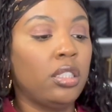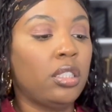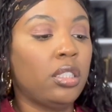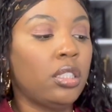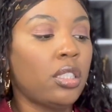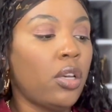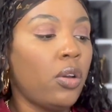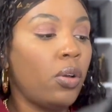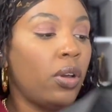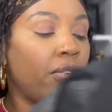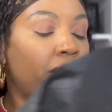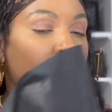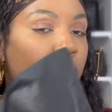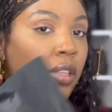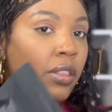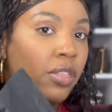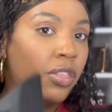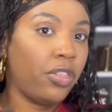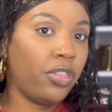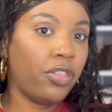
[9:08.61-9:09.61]
So if the
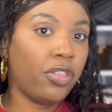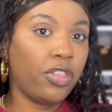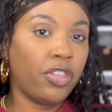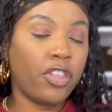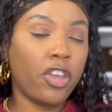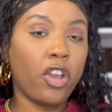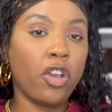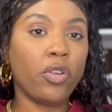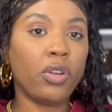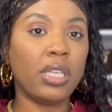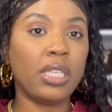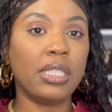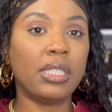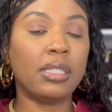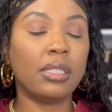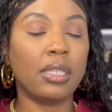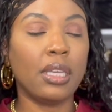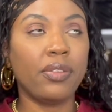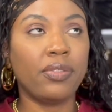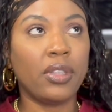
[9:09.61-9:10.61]

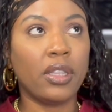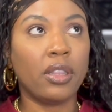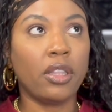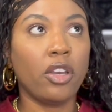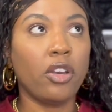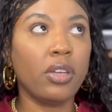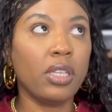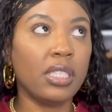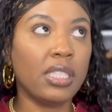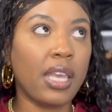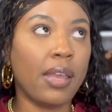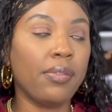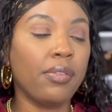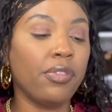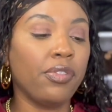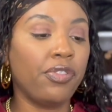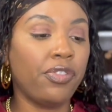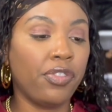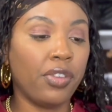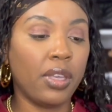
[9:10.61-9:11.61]
37
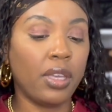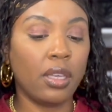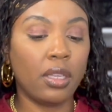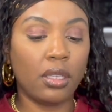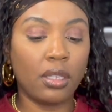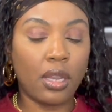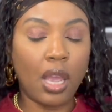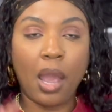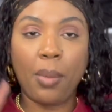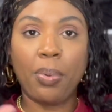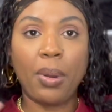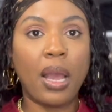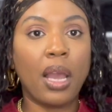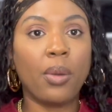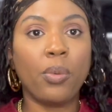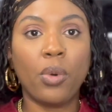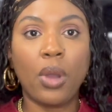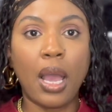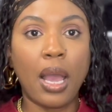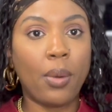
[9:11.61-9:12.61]
fit, I
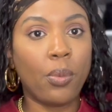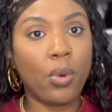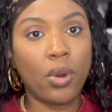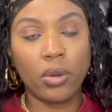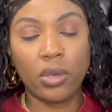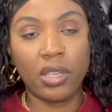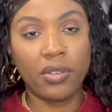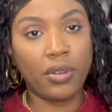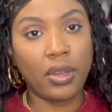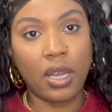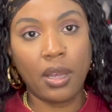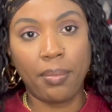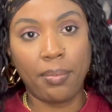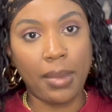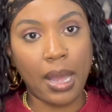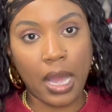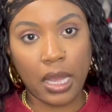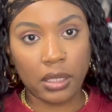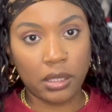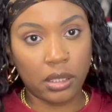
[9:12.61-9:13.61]
won't even
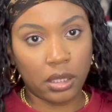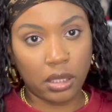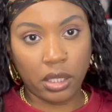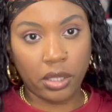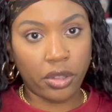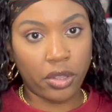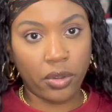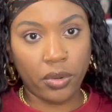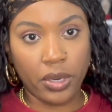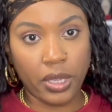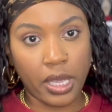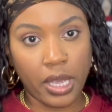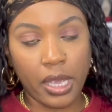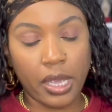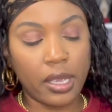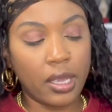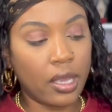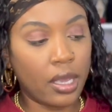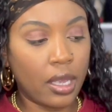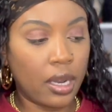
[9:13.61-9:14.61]
unbox the
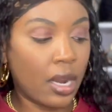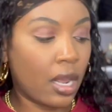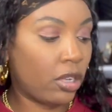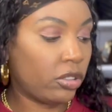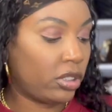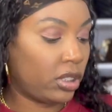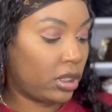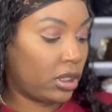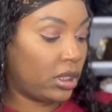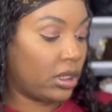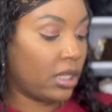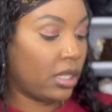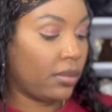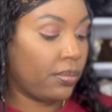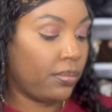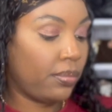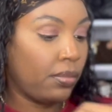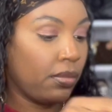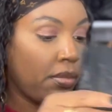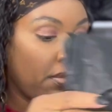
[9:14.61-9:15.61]
38, and I'll just put them
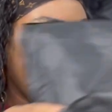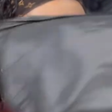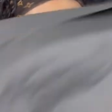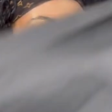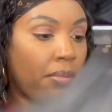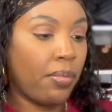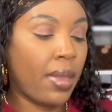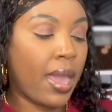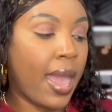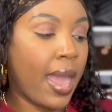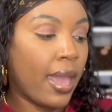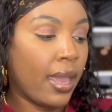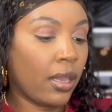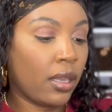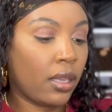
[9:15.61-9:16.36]
back.